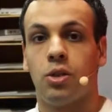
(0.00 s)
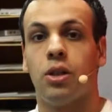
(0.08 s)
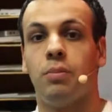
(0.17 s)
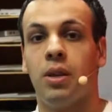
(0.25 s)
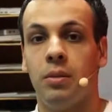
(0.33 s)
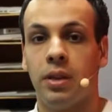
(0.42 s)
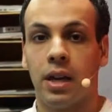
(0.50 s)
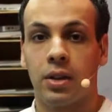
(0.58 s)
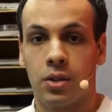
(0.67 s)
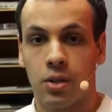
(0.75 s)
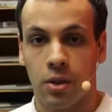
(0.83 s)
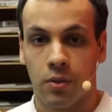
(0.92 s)
to the
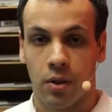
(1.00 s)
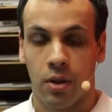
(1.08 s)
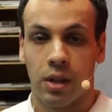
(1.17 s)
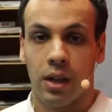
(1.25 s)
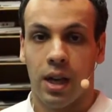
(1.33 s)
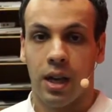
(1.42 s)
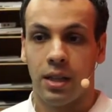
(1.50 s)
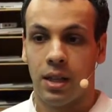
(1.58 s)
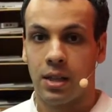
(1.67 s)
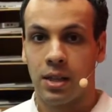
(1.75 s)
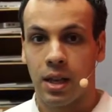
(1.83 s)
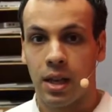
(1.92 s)
PBX server and
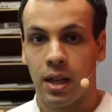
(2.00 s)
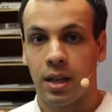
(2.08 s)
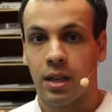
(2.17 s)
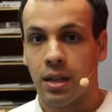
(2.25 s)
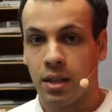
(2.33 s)
then say,